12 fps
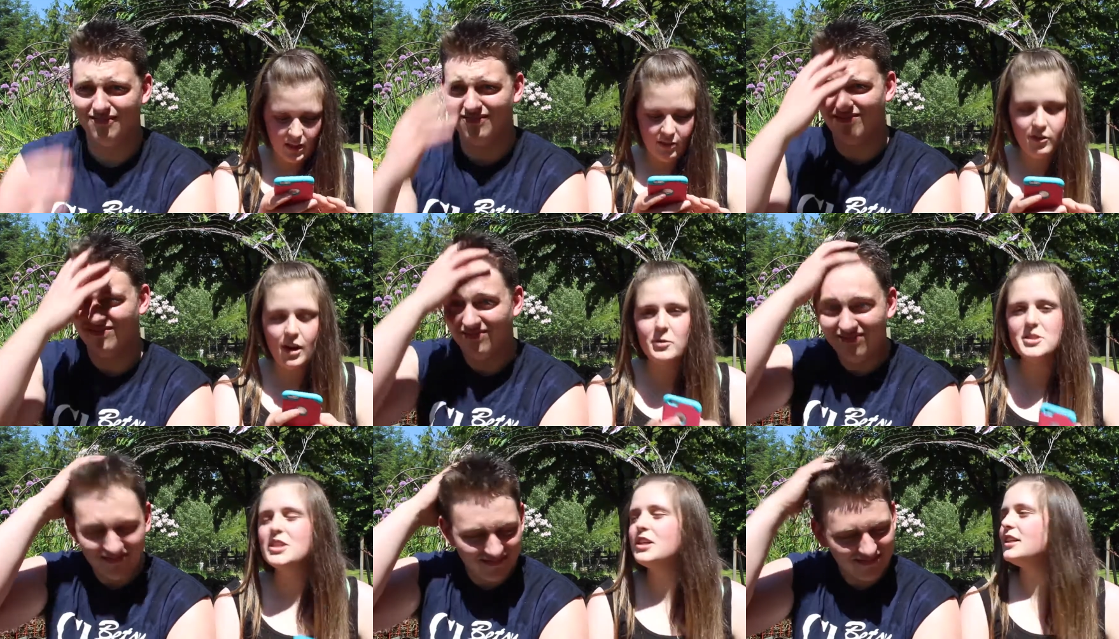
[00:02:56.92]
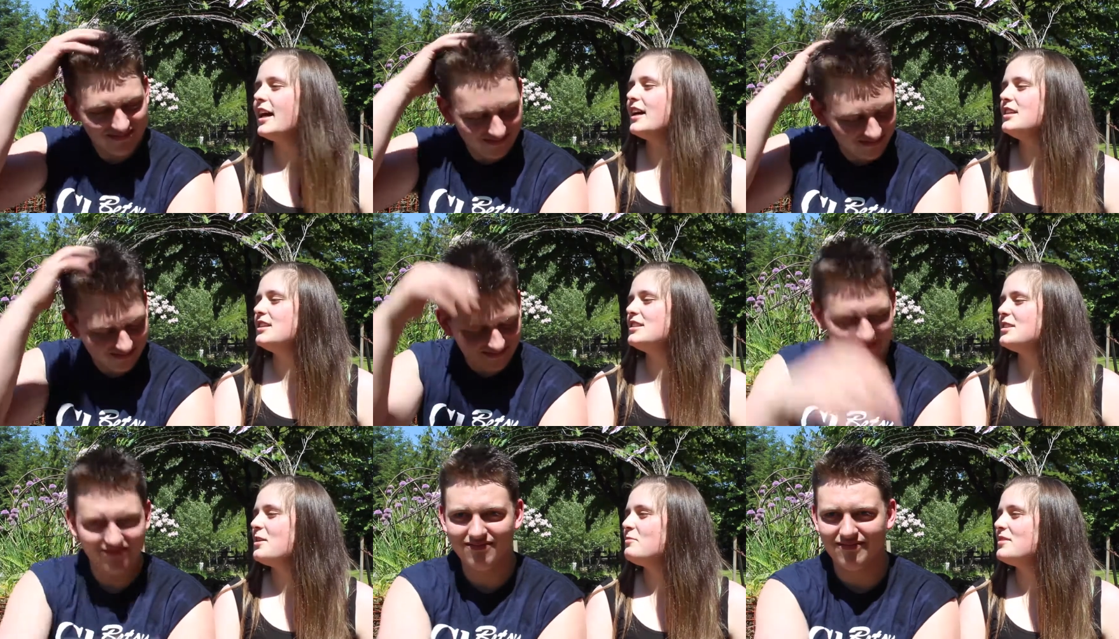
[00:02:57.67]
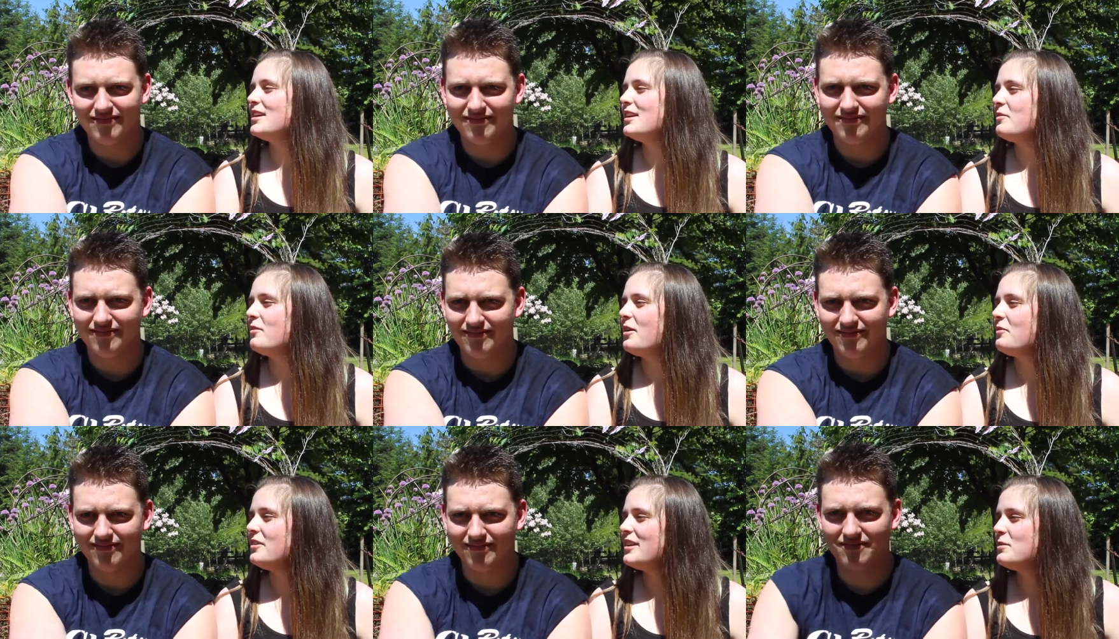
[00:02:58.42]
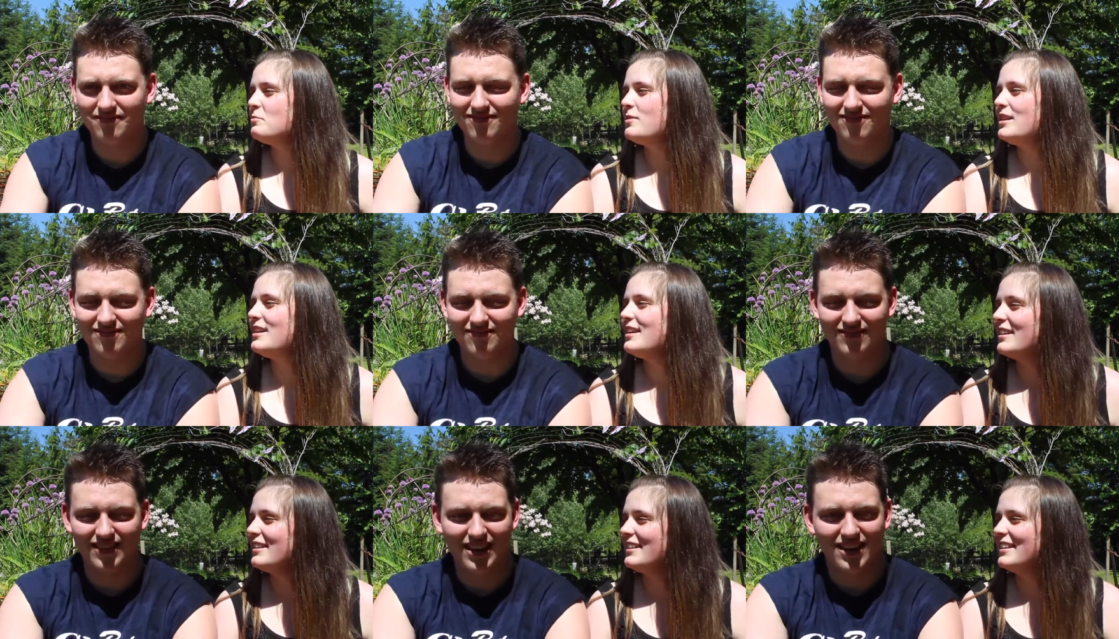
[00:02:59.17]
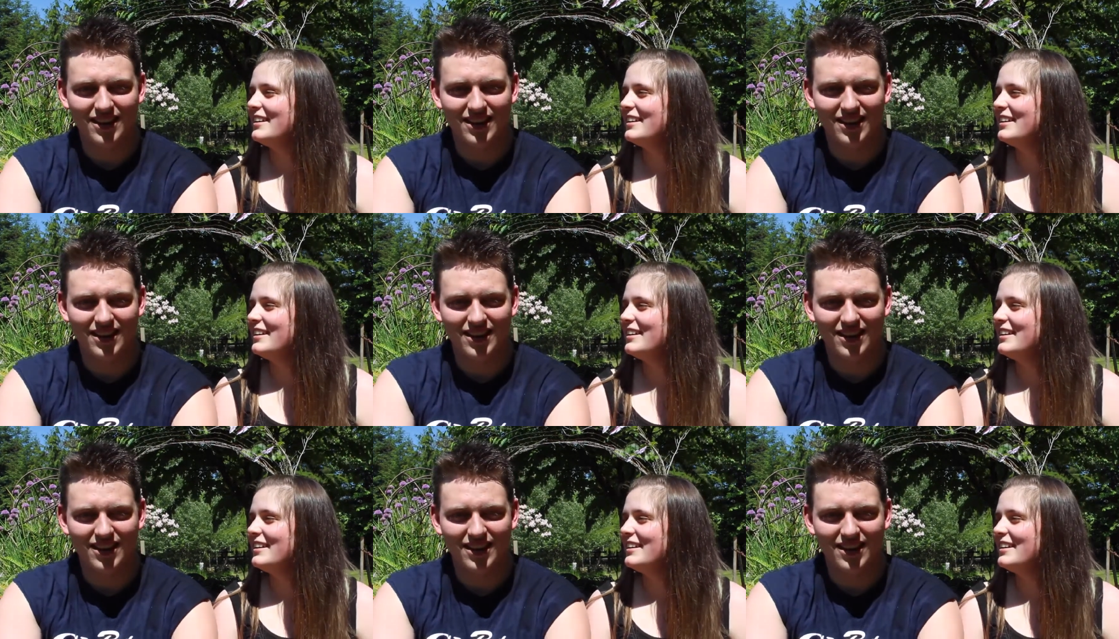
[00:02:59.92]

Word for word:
Speaker 1: If I was collecting something, what would it be?